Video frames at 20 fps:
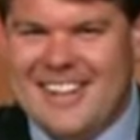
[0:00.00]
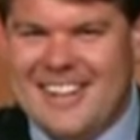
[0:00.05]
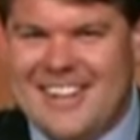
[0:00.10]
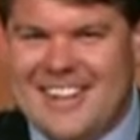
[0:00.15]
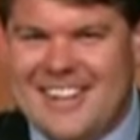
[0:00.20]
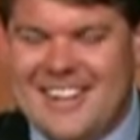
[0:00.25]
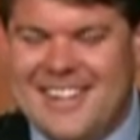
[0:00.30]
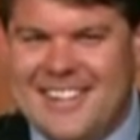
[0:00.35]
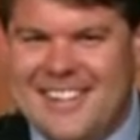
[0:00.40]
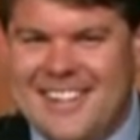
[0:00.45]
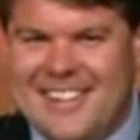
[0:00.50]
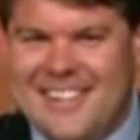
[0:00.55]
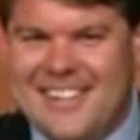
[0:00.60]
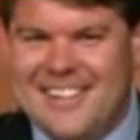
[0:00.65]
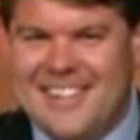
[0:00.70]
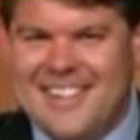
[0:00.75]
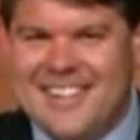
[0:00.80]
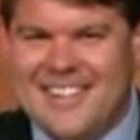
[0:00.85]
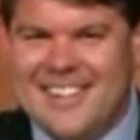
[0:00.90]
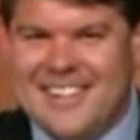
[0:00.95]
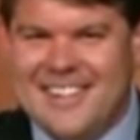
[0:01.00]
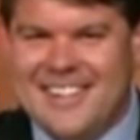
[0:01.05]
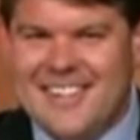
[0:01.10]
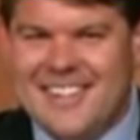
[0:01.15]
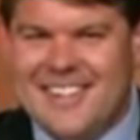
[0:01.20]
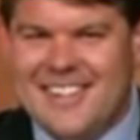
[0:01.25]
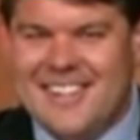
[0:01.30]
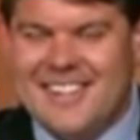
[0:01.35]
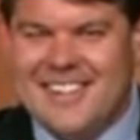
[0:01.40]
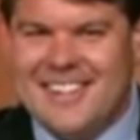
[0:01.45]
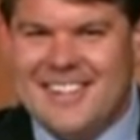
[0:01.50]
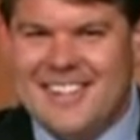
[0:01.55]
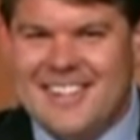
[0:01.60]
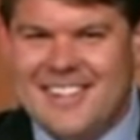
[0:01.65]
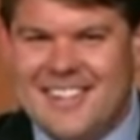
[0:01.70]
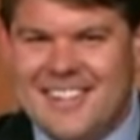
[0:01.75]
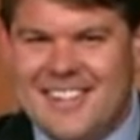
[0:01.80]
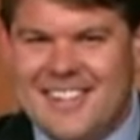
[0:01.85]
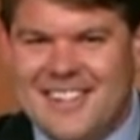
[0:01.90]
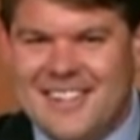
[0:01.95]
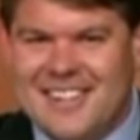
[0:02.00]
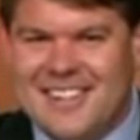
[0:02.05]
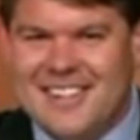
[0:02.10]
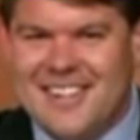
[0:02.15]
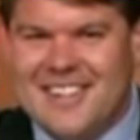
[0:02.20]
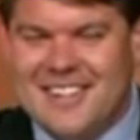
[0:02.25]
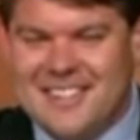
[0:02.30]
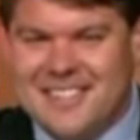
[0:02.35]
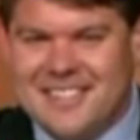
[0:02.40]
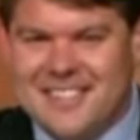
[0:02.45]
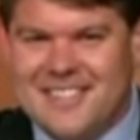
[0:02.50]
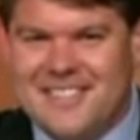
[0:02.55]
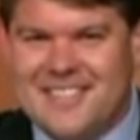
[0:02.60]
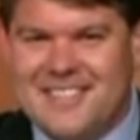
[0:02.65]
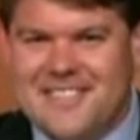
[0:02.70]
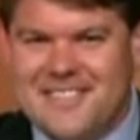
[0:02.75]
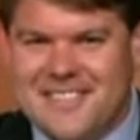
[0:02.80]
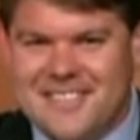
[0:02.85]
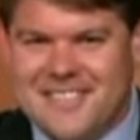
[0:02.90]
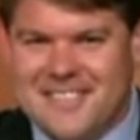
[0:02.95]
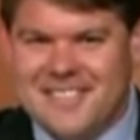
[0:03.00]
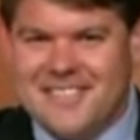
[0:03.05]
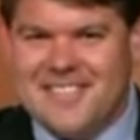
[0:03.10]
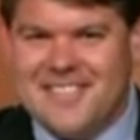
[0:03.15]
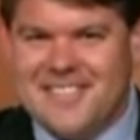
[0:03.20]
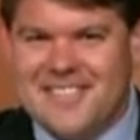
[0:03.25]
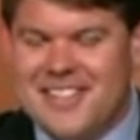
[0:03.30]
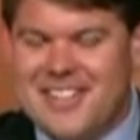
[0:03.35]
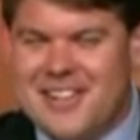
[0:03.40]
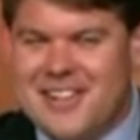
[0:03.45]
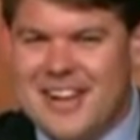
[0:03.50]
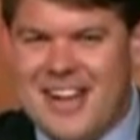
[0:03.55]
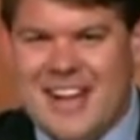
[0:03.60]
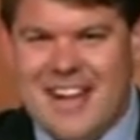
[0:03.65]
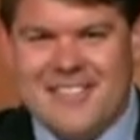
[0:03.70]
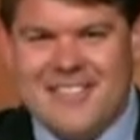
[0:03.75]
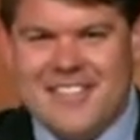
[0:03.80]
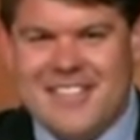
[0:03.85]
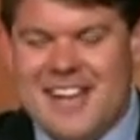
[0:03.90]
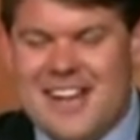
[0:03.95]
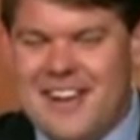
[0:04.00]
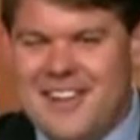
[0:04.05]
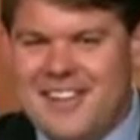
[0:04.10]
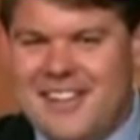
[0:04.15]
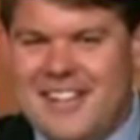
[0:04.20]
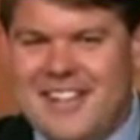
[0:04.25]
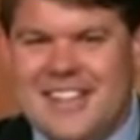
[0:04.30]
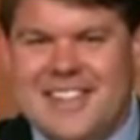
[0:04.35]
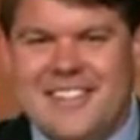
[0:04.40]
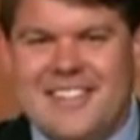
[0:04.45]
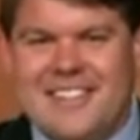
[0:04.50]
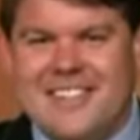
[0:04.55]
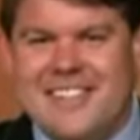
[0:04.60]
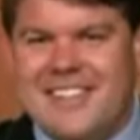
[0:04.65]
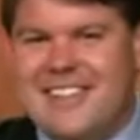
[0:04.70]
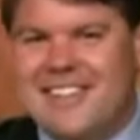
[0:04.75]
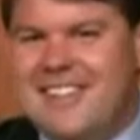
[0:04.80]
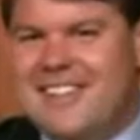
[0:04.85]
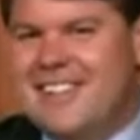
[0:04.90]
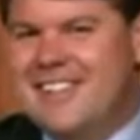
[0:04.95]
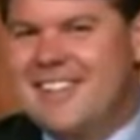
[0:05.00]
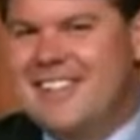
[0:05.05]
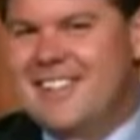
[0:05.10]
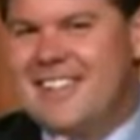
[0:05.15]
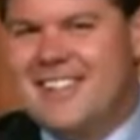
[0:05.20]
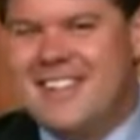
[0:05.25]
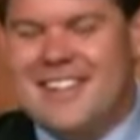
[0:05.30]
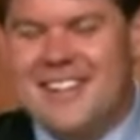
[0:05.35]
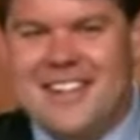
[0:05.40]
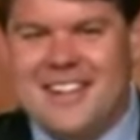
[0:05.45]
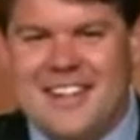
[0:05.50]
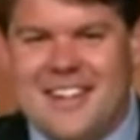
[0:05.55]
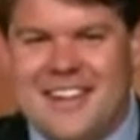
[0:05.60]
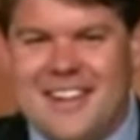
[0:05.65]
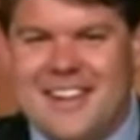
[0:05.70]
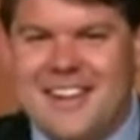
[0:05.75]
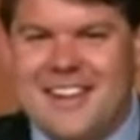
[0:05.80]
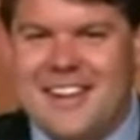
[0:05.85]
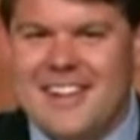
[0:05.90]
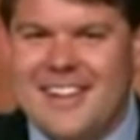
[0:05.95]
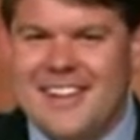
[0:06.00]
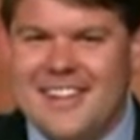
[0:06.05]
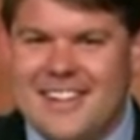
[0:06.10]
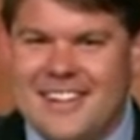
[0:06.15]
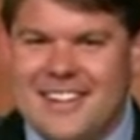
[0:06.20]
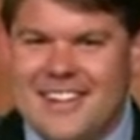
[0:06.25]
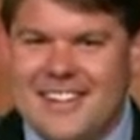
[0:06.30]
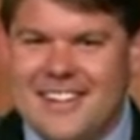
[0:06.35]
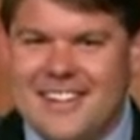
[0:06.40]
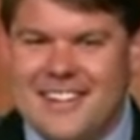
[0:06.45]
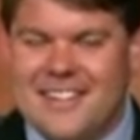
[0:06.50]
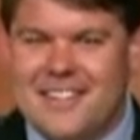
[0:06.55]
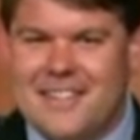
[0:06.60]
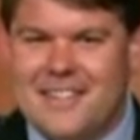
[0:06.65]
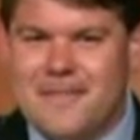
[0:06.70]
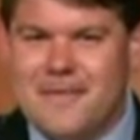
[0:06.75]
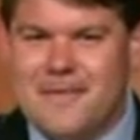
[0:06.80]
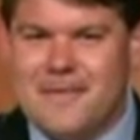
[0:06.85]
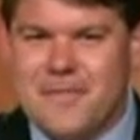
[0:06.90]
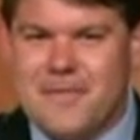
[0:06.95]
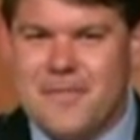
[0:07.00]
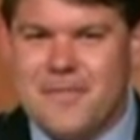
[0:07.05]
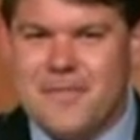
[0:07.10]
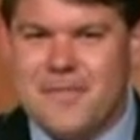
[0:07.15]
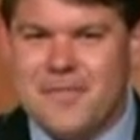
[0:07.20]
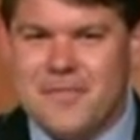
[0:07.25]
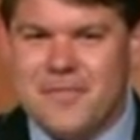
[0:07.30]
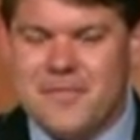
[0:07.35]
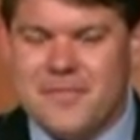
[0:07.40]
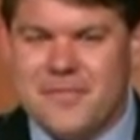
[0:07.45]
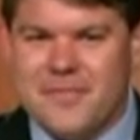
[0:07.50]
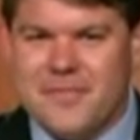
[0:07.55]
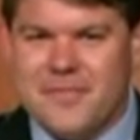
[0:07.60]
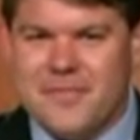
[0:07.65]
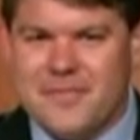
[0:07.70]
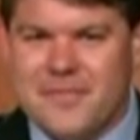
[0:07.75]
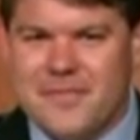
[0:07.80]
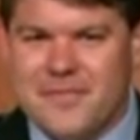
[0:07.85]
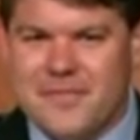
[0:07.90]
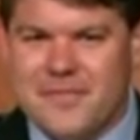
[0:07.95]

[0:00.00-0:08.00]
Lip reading: No words are spoken by the person on screen.